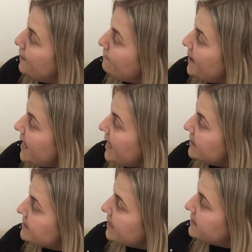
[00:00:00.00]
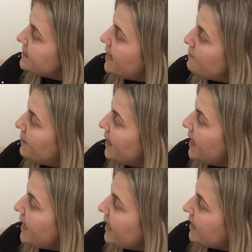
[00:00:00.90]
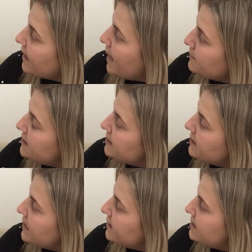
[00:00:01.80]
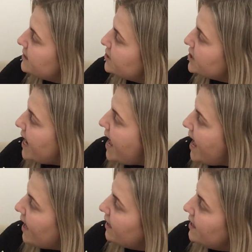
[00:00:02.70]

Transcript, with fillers: Me, said Tim. He climbed into the dentist's chair.